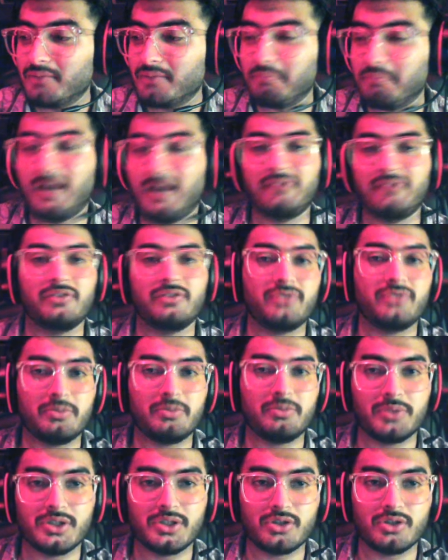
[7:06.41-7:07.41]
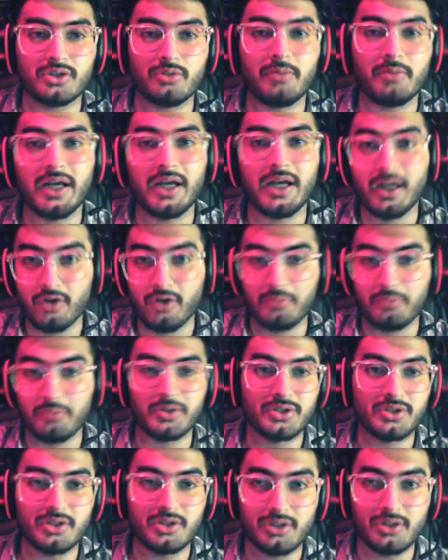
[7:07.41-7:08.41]
by 50% or by
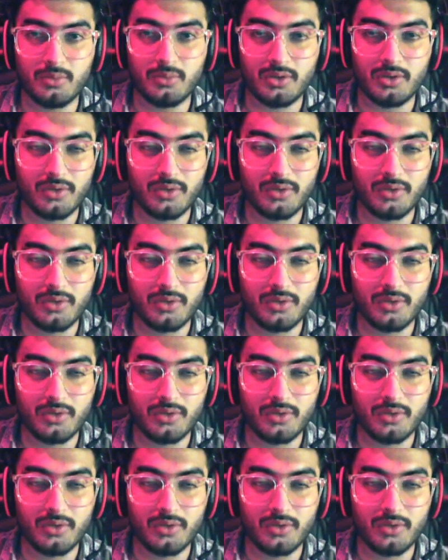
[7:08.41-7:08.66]
100% even.